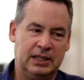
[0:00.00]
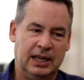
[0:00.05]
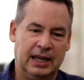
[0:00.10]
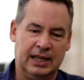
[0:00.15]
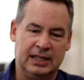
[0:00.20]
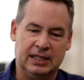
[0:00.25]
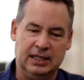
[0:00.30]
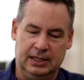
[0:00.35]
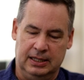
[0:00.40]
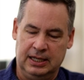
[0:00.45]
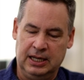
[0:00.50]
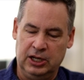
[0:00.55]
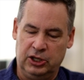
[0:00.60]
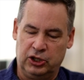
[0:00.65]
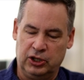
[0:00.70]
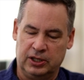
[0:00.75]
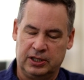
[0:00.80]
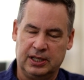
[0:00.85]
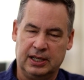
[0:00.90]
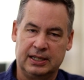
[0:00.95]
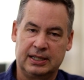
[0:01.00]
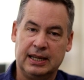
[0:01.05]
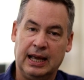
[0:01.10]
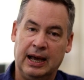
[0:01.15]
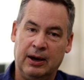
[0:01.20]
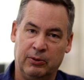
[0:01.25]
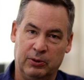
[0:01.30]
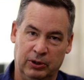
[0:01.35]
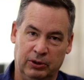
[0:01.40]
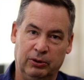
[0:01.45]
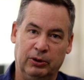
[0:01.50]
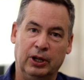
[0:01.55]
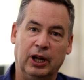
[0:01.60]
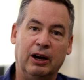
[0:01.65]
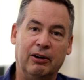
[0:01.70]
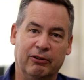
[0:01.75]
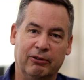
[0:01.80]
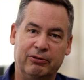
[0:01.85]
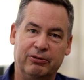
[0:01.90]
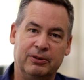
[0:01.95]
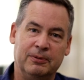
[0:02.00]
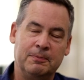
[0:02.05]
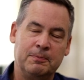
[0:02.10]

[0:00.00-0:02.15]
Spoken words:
as it teaches us how to love